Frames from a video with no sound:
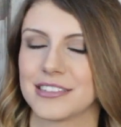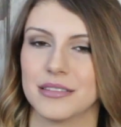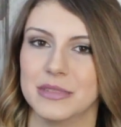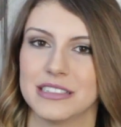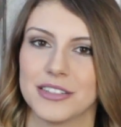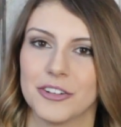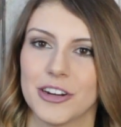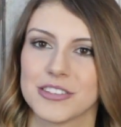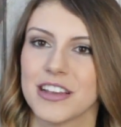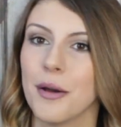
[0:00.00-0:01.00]
that's gonna be so
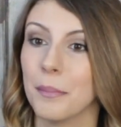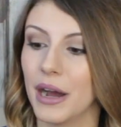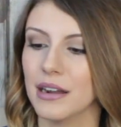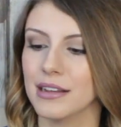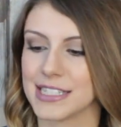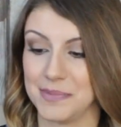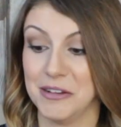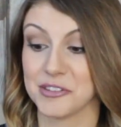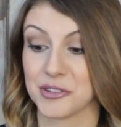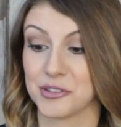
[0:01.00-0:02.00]
gross. But it
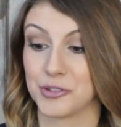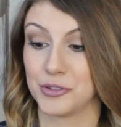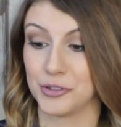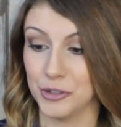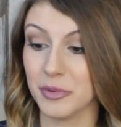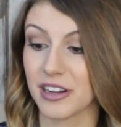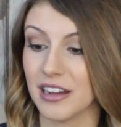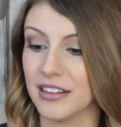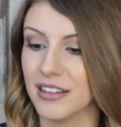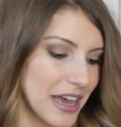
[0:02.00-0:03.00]
smells super
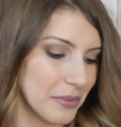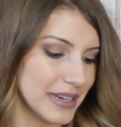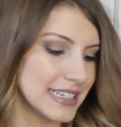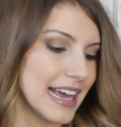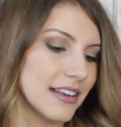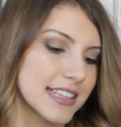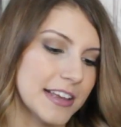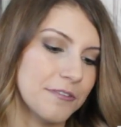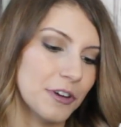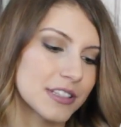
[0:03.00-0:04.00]
good. That retails
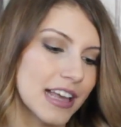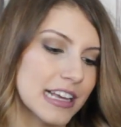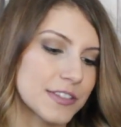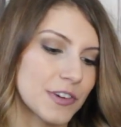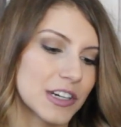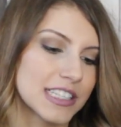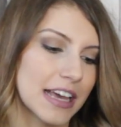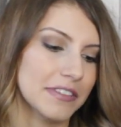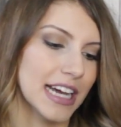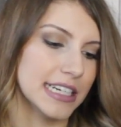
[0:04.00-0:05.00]
a full size for
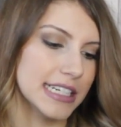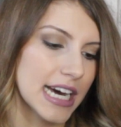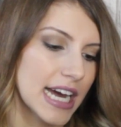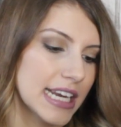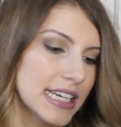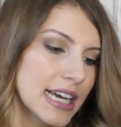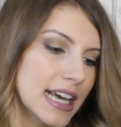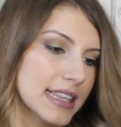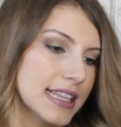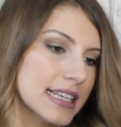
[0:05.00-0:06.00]
$7.99.
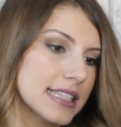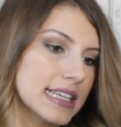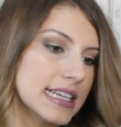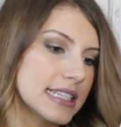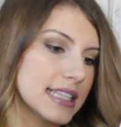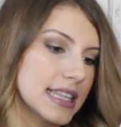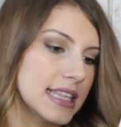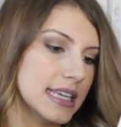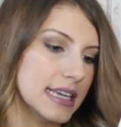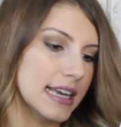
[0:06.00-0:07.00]
This is
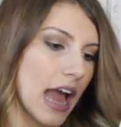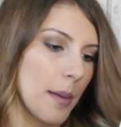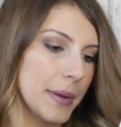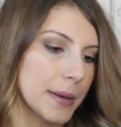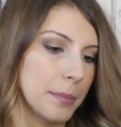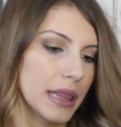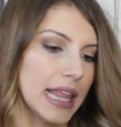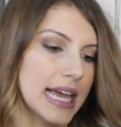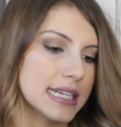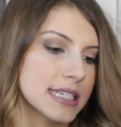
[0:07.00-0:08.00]
the Epic
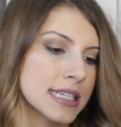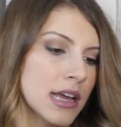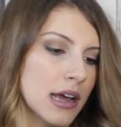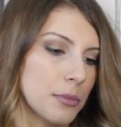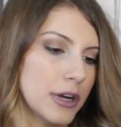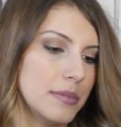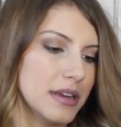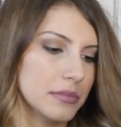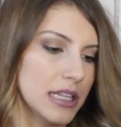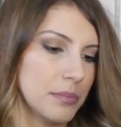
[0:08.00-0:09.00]
Blend
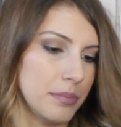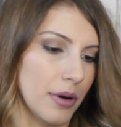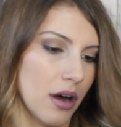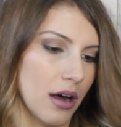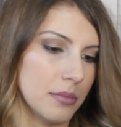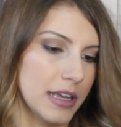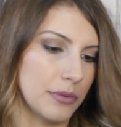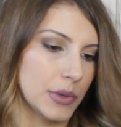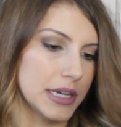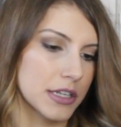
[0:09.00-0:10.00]
Premium Lip Balm.
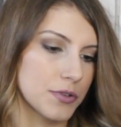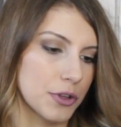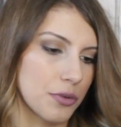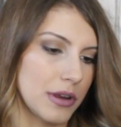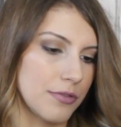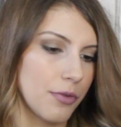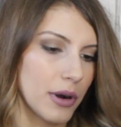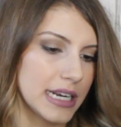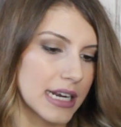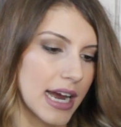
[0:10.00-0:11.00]
It retails for
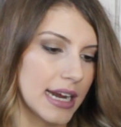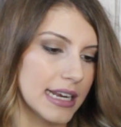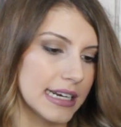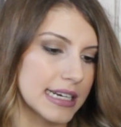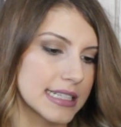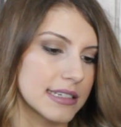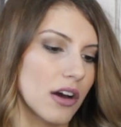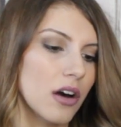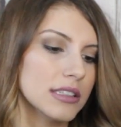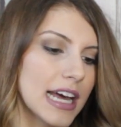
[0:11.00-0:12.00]
$3.49 and it is
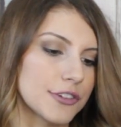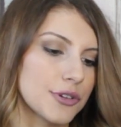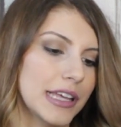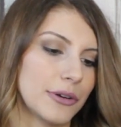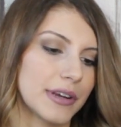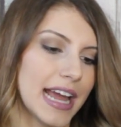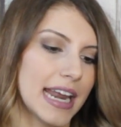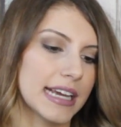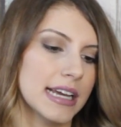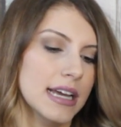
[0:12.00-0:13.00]
an all natural and
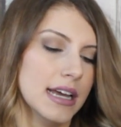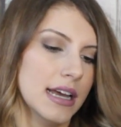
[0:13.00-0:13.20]
organic,